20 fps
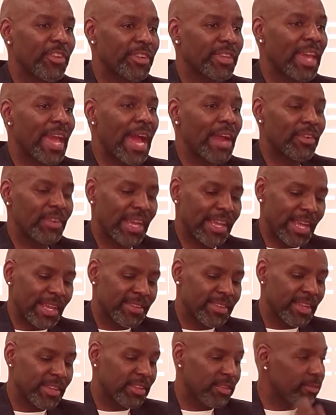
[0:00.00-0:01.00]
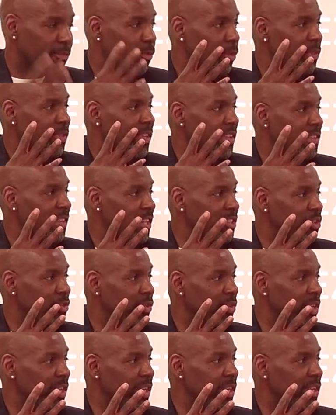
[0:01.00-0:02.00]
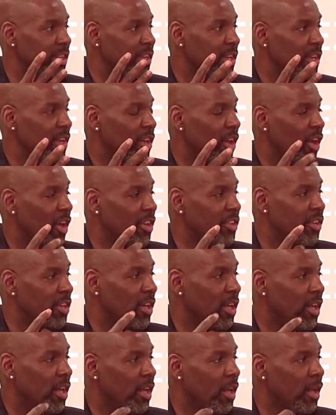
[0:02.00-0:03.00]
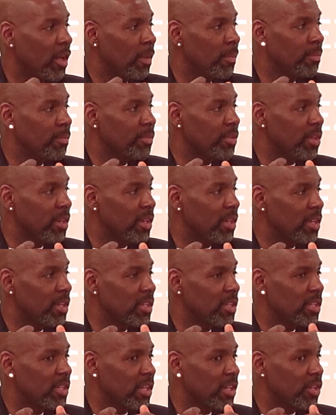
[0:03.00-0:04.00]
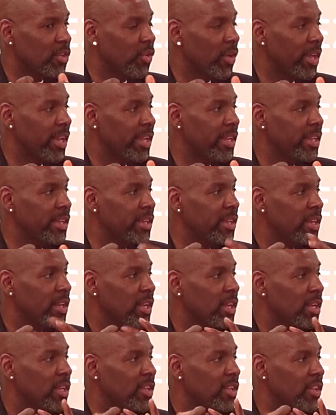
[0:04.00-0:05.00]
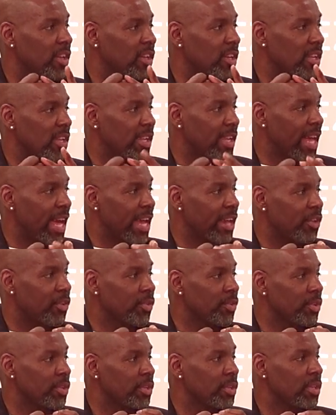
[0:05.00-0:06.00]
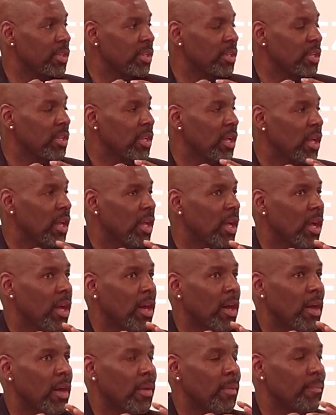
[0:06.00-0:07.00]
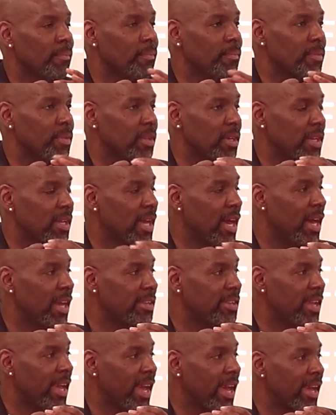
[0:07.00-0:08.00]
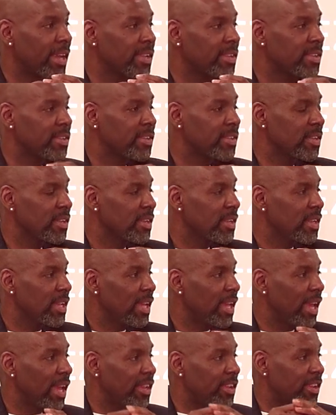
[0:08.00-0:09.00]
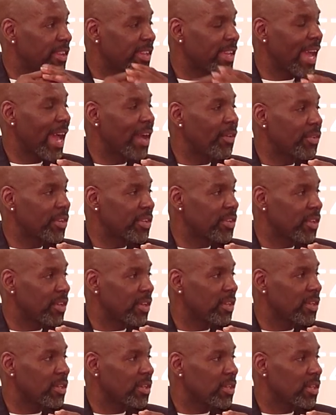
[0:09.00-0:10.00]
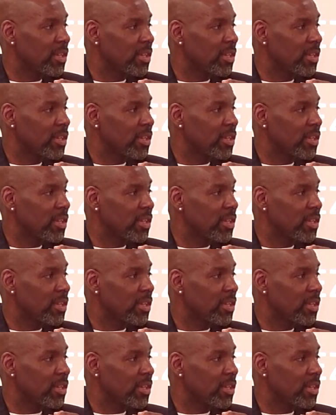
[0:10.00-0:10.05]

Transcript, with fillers: character, like I said, the four things that you need are your credit, your collateral, your contacts, and your character.